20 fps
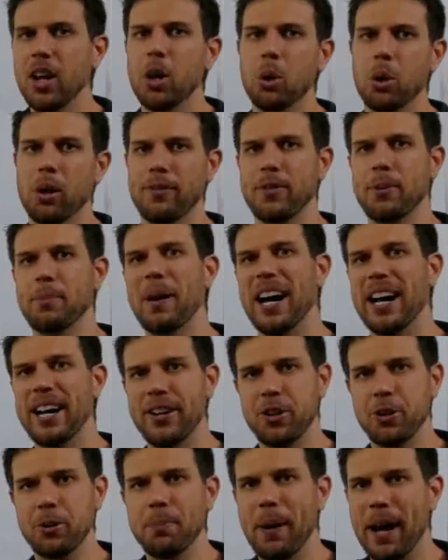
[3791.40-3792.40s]
Or if you buy a
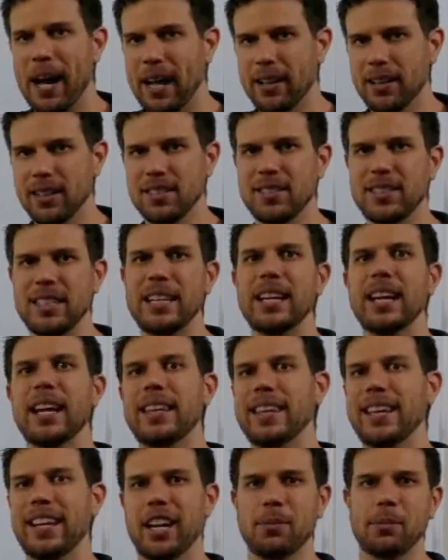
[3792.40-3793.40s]
new policy and
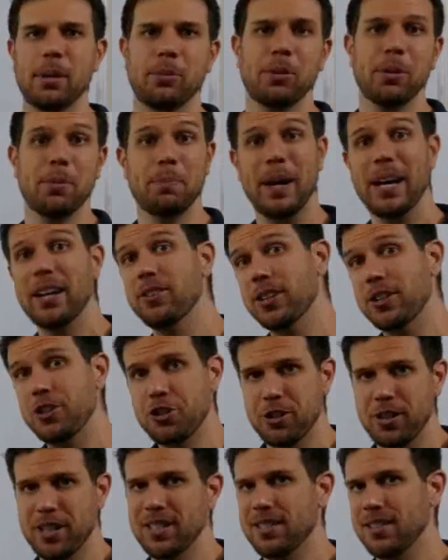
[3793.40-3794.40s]
they come out with better
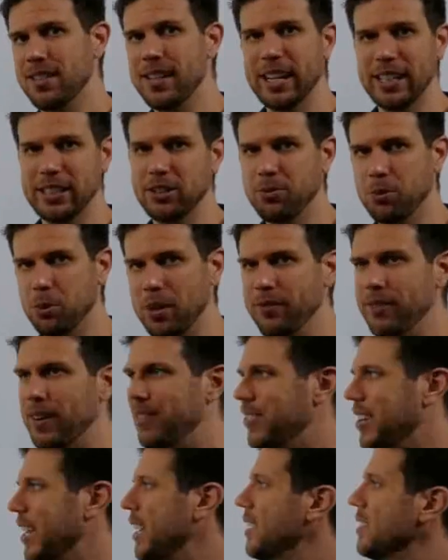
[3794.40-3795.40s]
insurance in the next
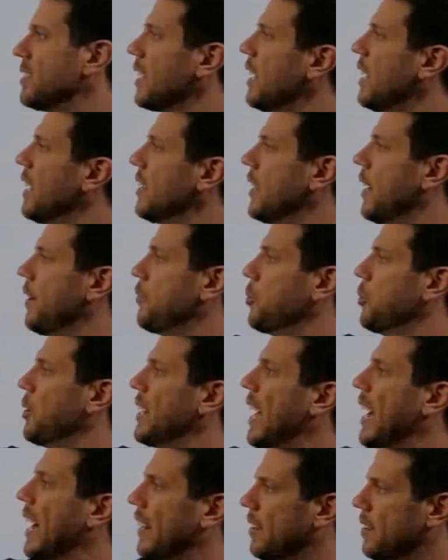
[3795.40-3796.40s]
45 days, they have to
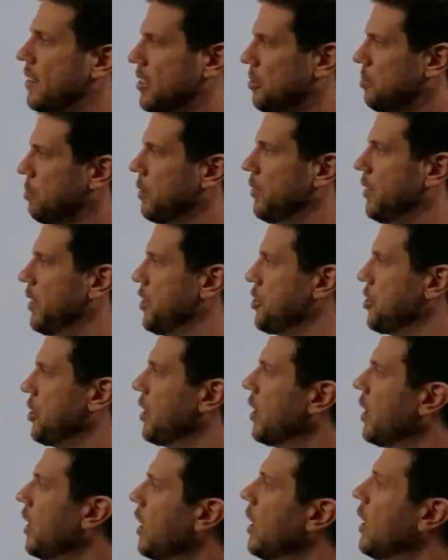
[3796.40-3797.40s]
enact this
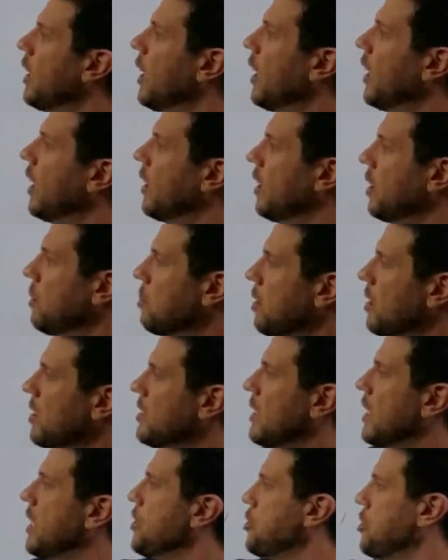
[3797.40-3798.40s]
provision.
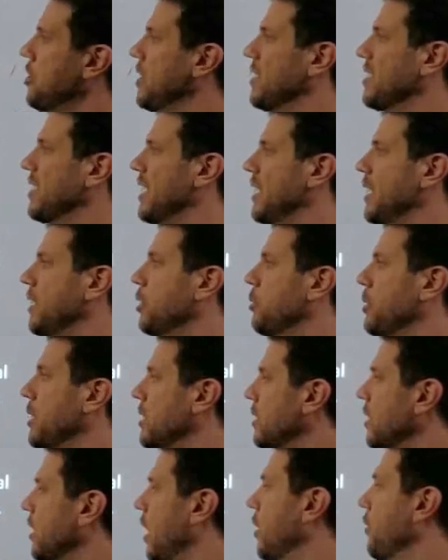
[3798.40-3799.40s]
Liberalization is
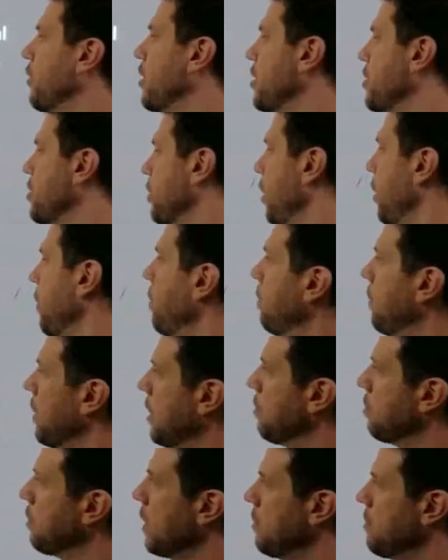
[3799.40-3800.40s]
increased coverage, but the
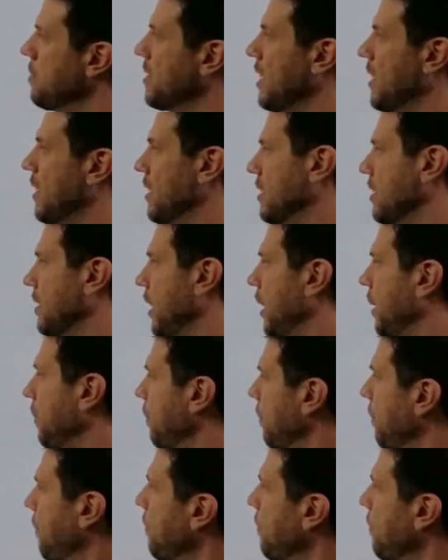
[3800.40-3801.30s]
premiums stay the same.